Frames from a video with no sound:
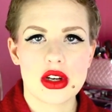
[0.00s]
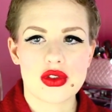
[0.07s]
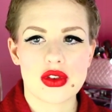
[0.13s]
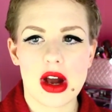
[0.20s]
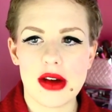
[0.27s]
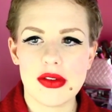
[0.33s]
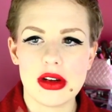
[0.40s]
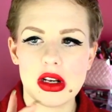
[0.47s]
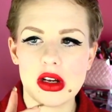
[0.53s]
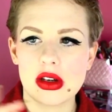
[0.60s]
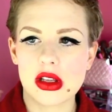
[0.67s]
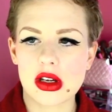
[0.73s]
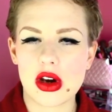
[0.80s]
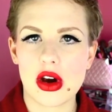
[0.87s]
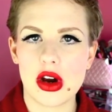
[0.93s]
drive
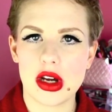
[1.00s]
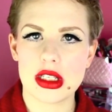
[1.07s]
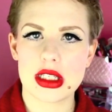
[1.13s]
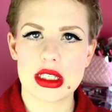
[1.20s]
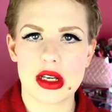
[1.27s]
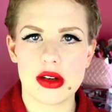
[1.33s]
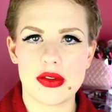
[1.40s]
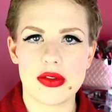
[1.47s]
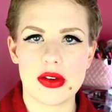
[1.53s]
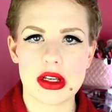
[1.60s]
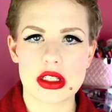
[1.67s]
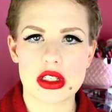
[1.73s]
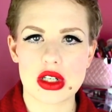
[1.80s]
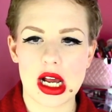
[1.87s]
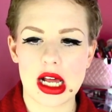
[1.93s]
along the coast of
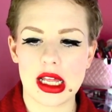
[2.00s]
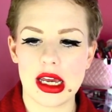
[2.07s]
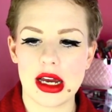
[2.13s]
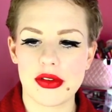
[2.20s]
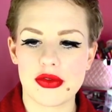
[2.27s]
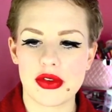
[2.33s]
Australia